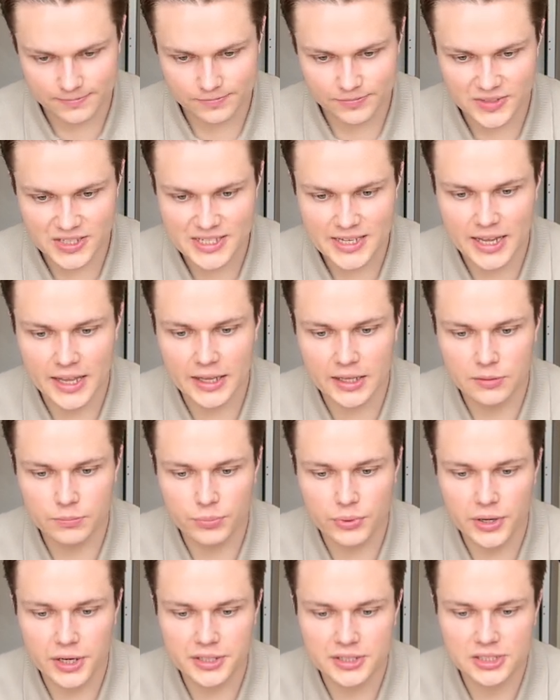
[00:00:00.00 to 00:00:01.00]
saying
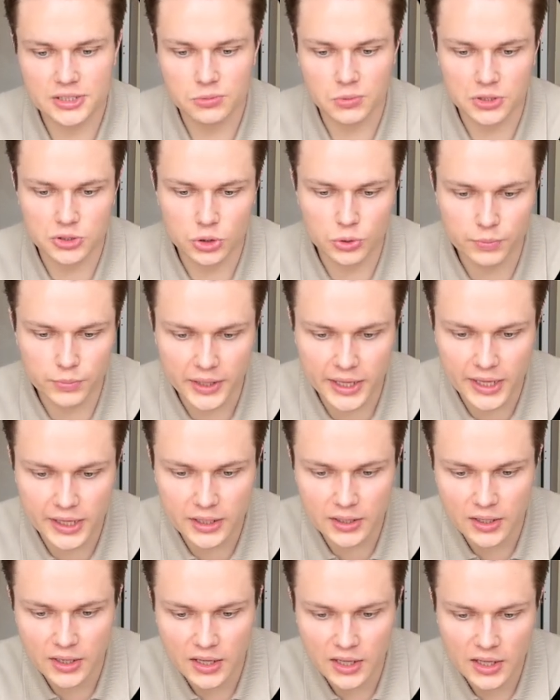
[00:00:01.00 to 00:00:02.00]
price is what you
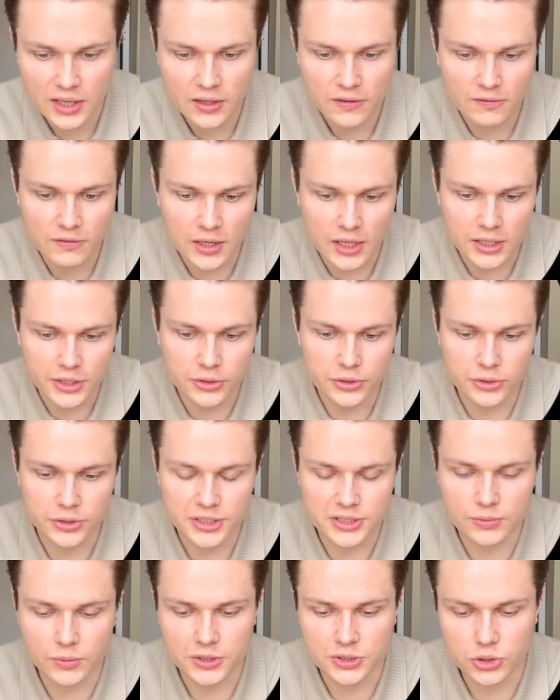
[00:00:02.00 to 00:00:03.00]
pay, value
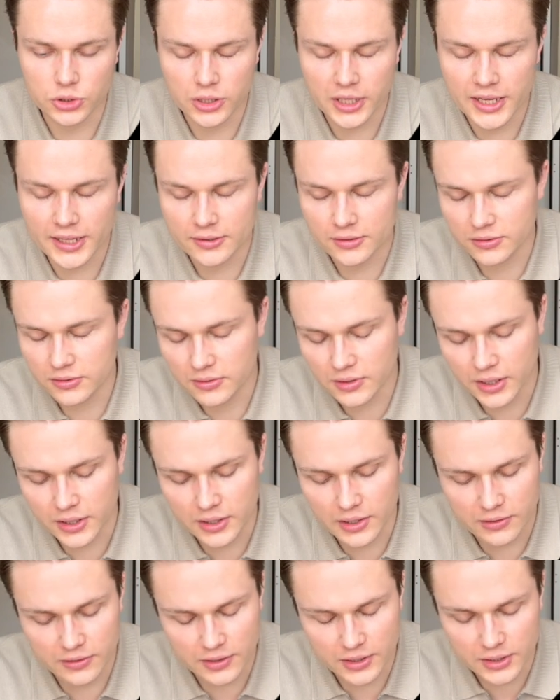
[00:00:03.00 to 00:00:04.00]
is what you get. And
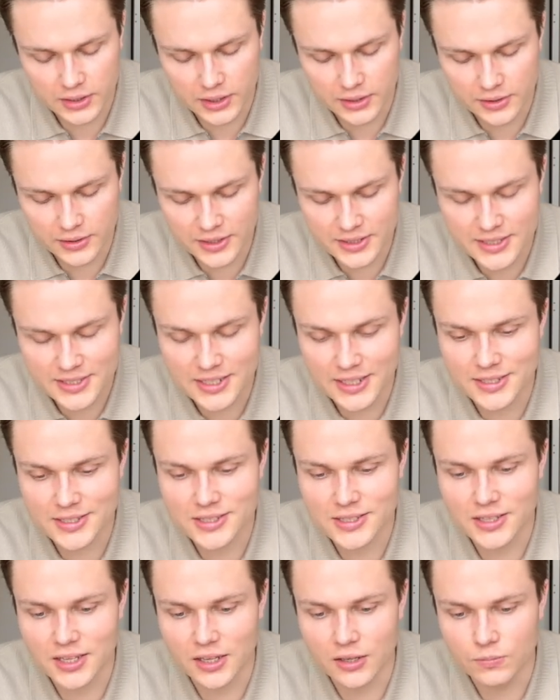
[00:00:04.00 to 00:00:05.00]
I think that this
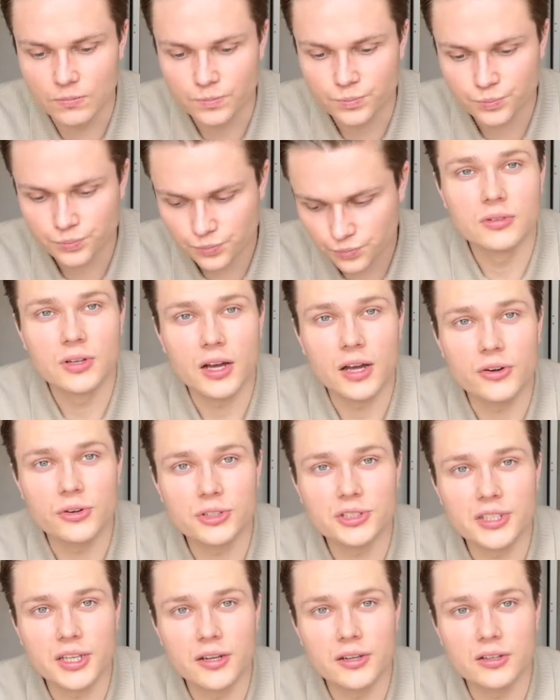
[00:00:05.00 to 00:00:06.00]
sets the
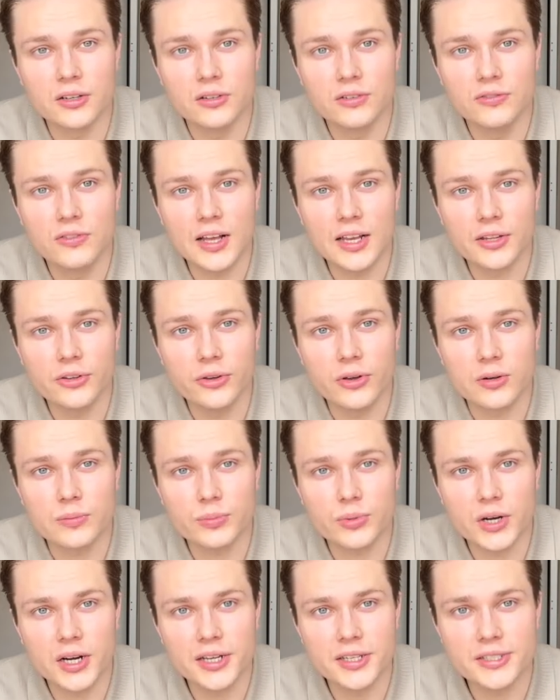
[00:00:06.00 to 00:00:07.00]
understanding of value and
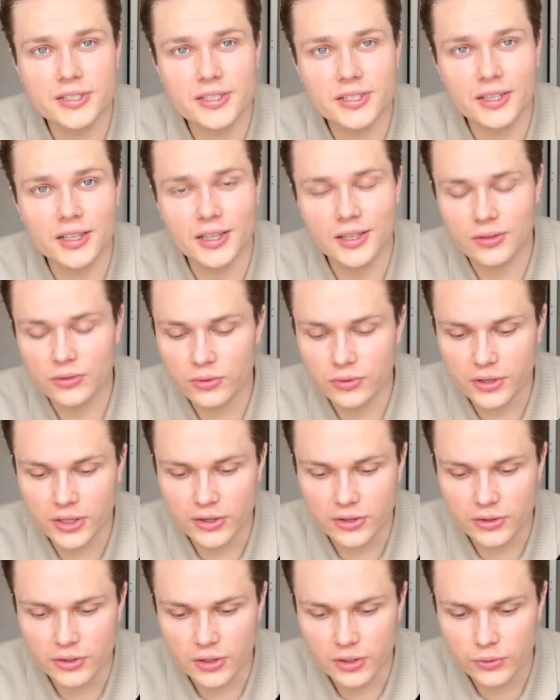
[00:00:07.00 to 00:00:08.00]
price into
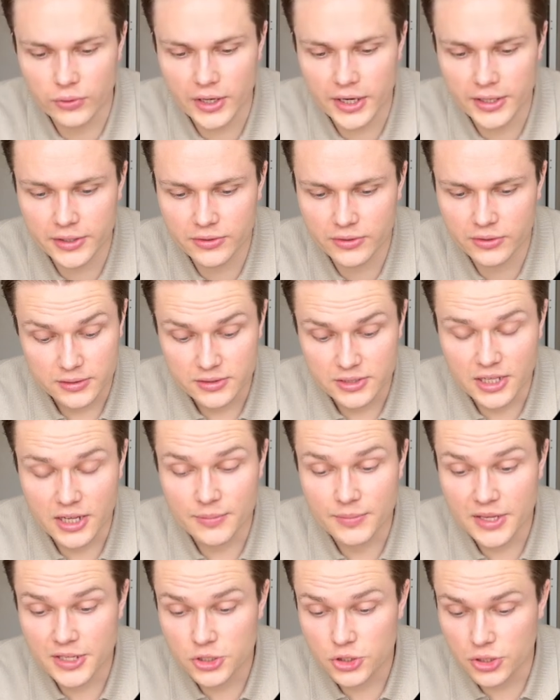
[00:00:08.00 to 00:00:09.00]
their right
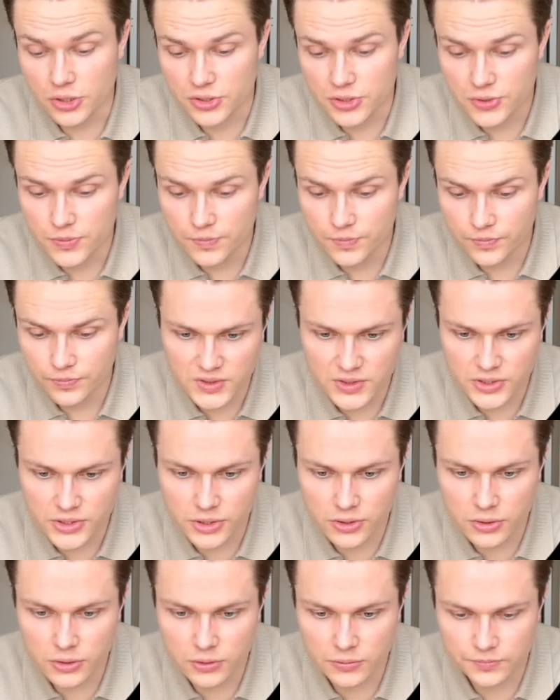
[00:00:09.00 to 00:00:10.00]
dimensions.
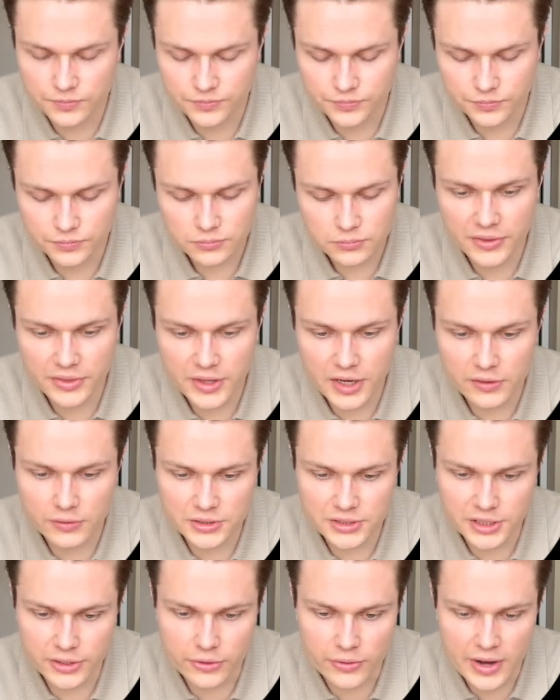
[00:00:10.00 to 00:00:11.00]
So there
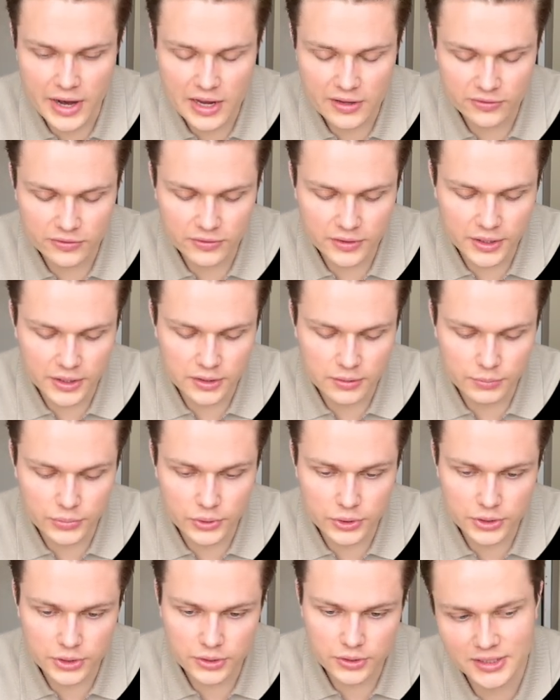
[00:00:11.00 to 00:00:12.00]
was a graph in the
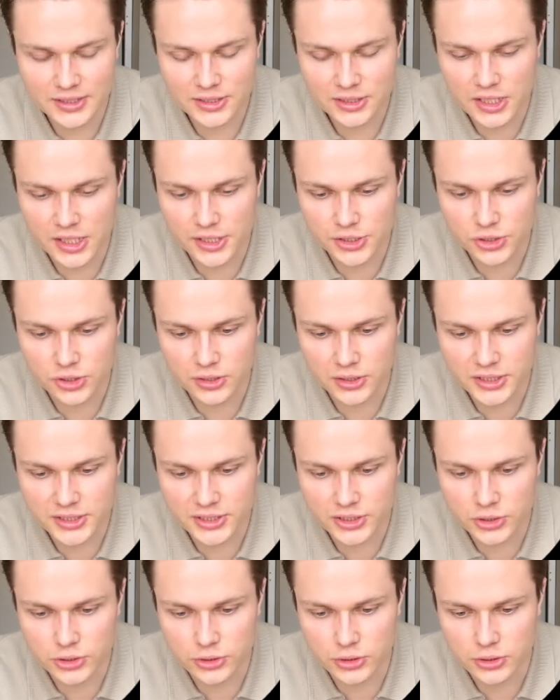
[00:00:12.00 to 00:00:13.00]
book. Intention is
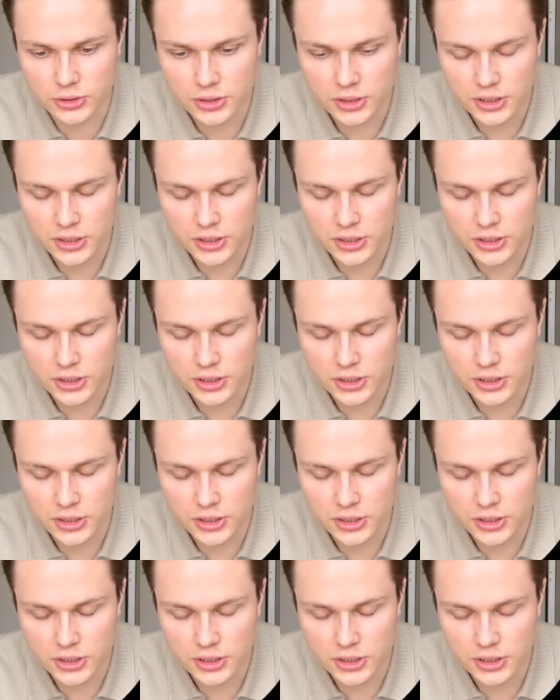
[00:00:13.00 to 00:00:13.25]
to